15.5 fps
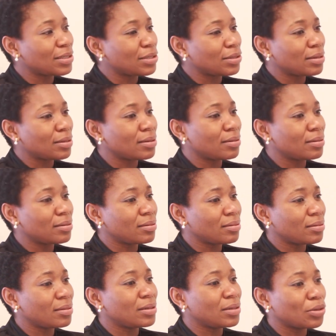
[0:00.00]

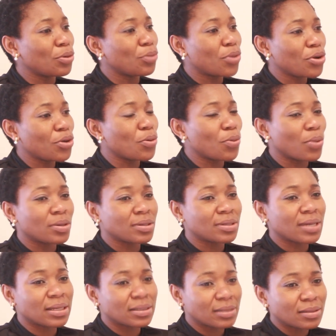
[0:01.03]
You know what you
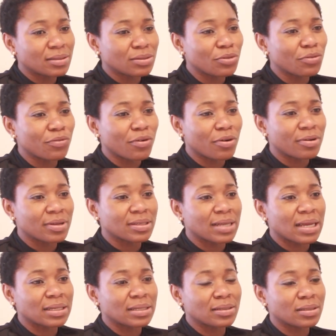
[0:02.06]
want, and you go for
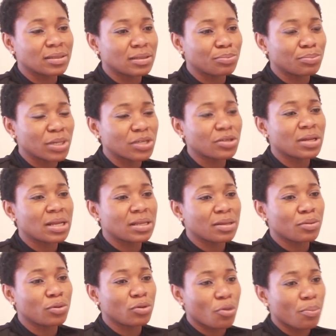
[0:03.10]
it, and you make sure that
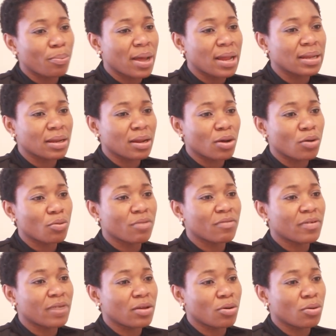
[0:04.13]
your partner,
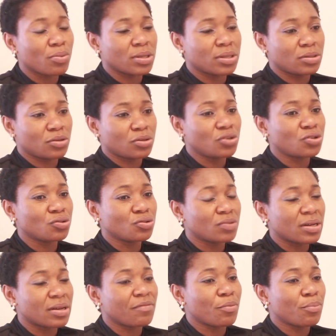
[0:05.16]
whoever you're with, your
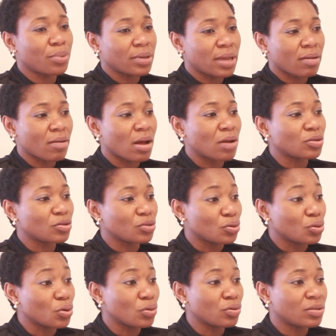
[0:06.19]
children, everybody around you
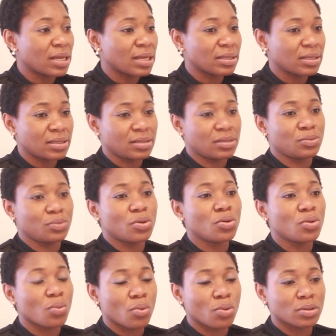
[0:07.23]
knows that this is what
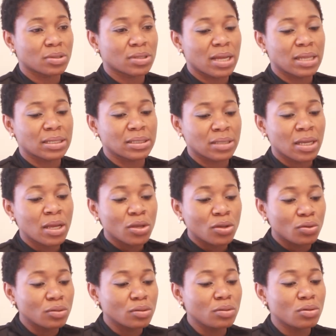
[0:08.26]
you want, and
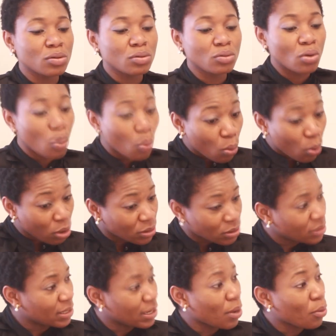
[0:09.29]
you know
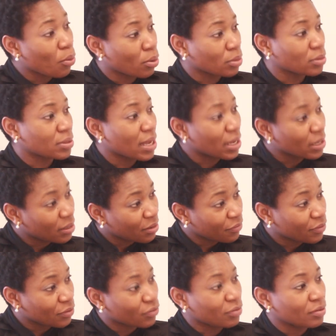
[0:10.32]
what they want, and
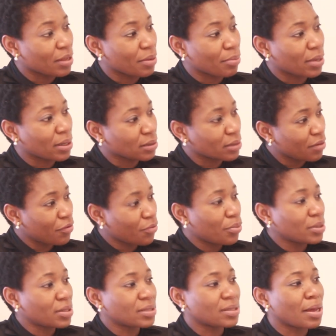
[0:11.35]
give it to them, and
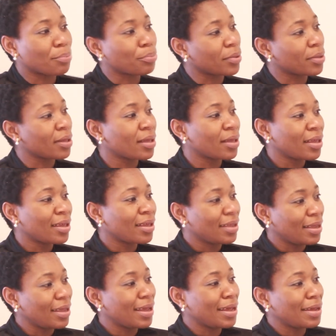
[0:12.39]
everybody's happy.
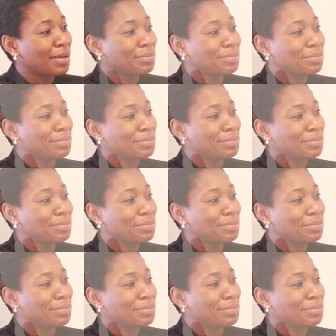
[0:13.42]
Yeah.